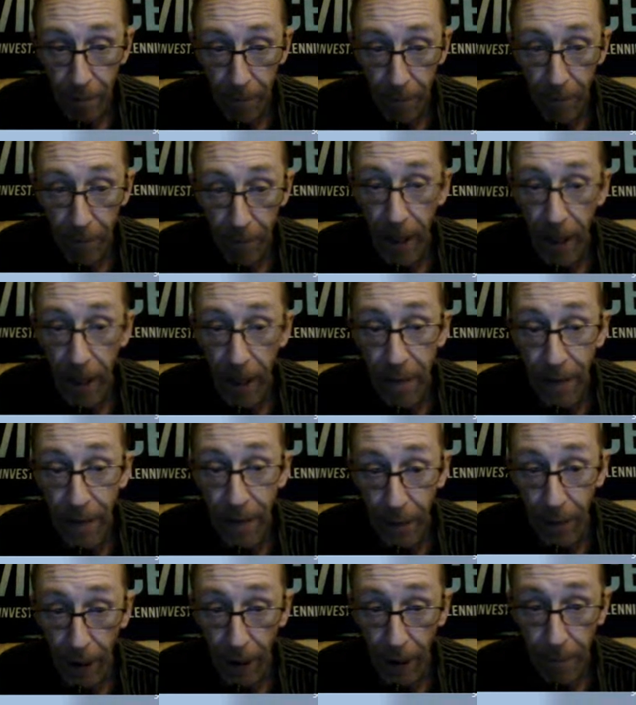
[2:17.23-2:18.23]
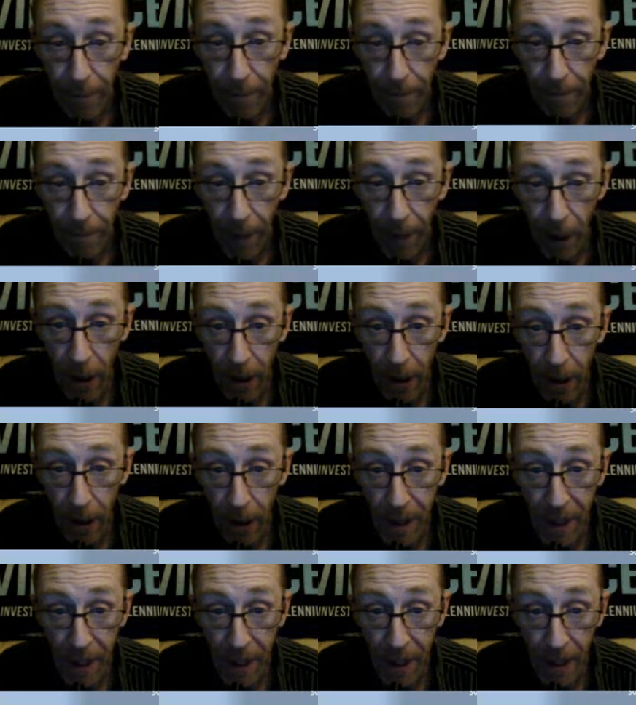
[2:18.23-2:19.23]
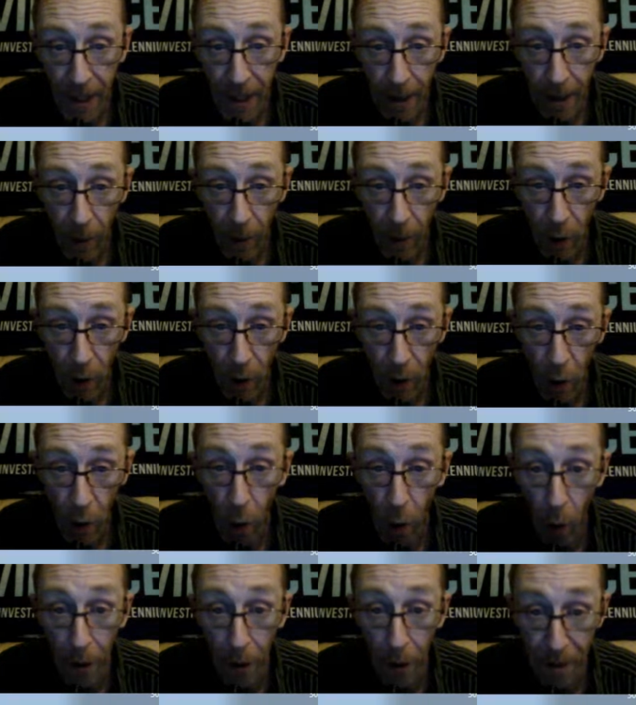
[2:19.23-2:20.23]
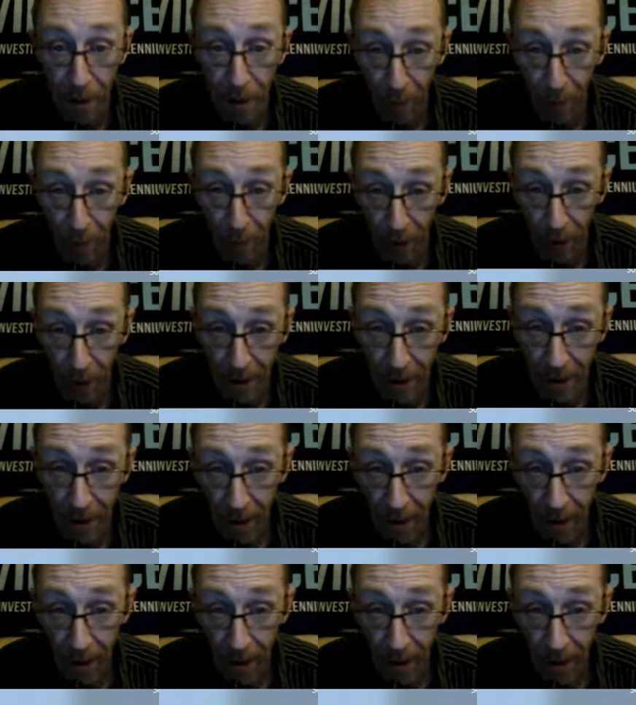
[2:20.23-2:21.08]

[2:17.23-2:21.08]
very faint line that I could see, which corresponds